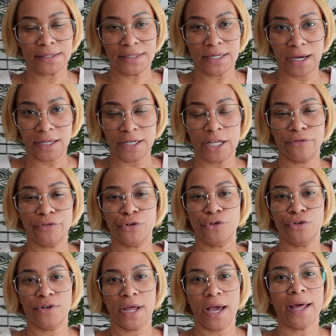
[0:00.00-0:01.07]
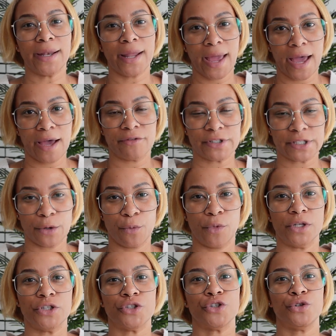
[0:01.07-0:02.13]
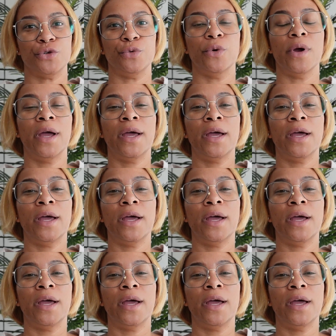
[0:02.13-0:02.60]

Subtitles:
done if you do not have someone to